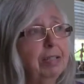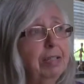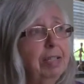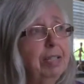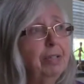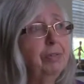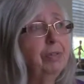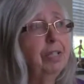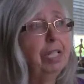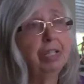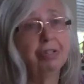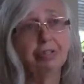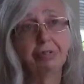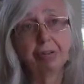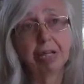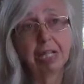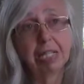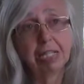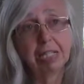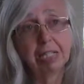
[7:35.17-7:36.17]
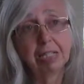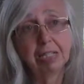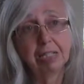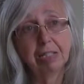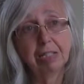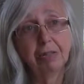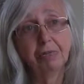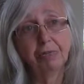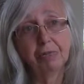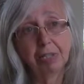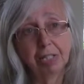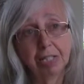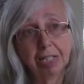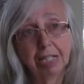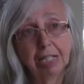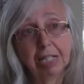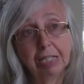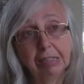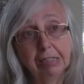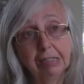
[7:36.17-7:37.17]
different interests, different
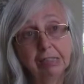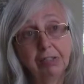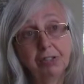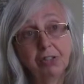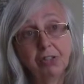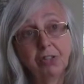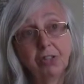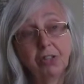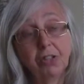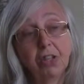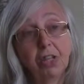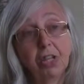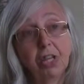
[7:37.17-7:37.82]
skills,